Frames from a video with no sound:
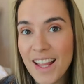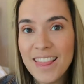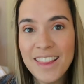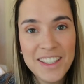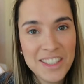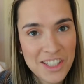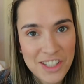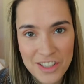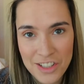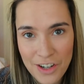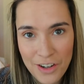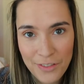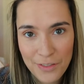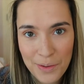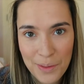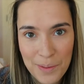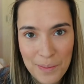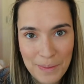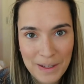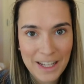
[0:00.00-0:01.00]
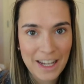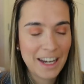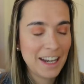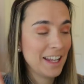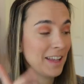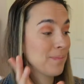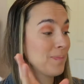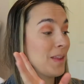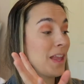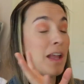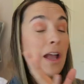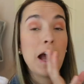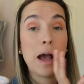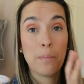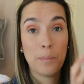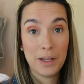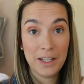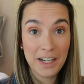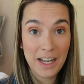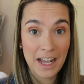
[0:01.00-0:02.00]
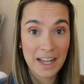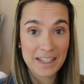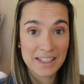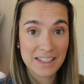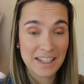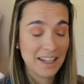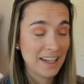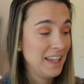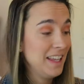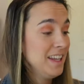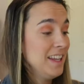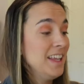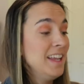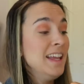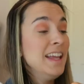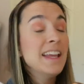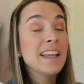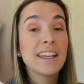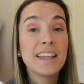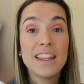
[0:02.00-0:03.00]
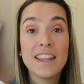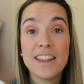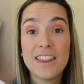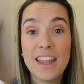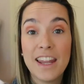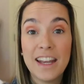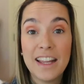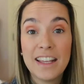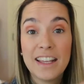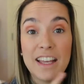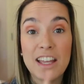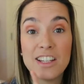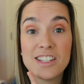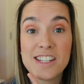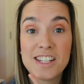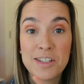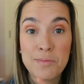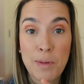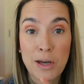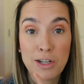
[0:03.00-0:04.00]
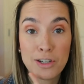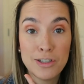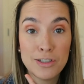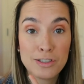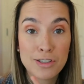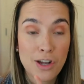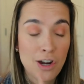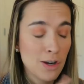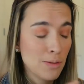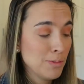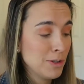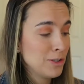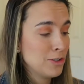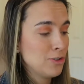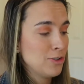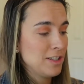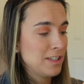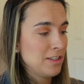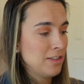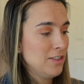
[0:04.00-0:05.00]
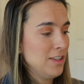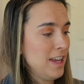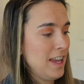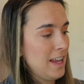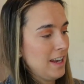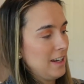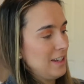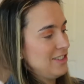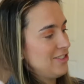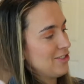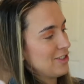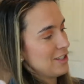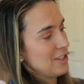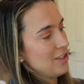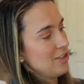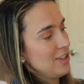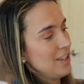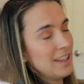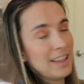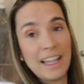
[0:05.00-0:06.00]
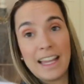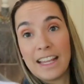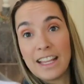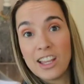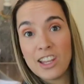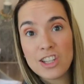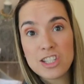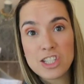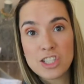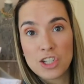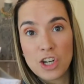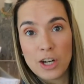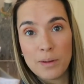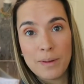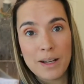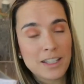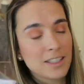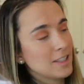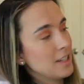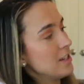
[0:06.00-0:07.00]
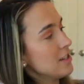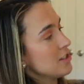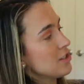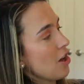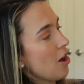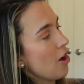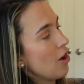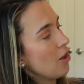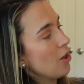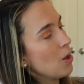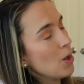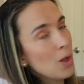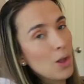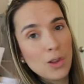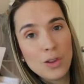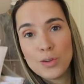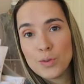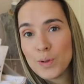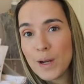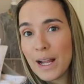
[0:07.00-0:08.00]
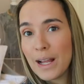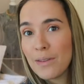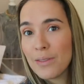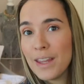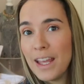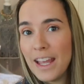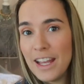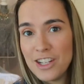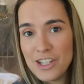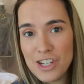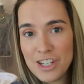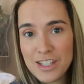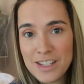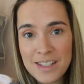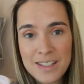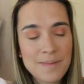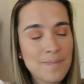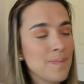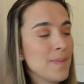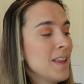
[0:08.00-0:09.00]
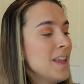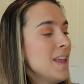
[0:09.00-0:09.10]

let's start from the beginning. I put ice in it. Then I get Smucker's caramel drizzle, and I drizzle it like Starbucks does all around the edges.